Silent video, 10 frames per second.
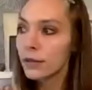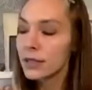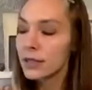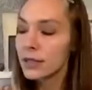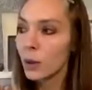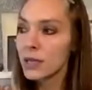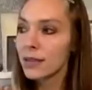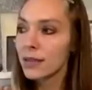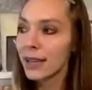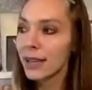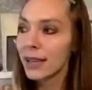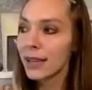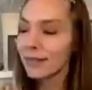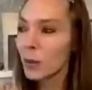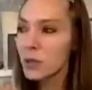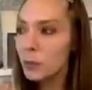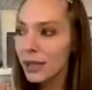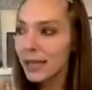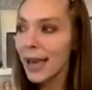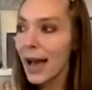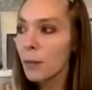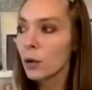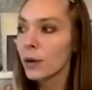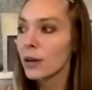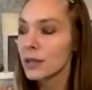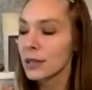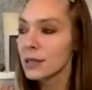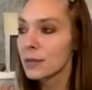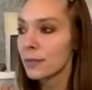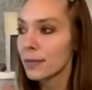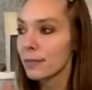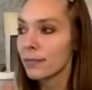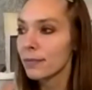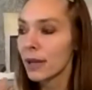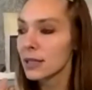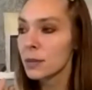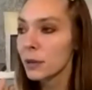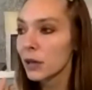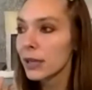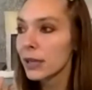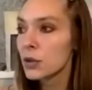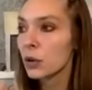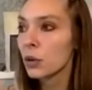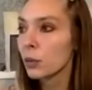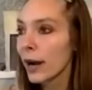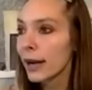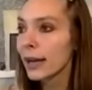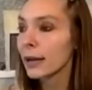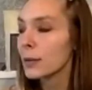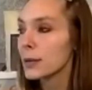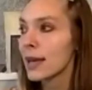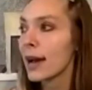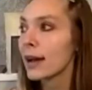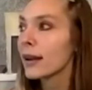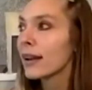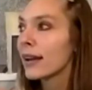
it wasn't really Kat Marnell's experience or her writing. It was that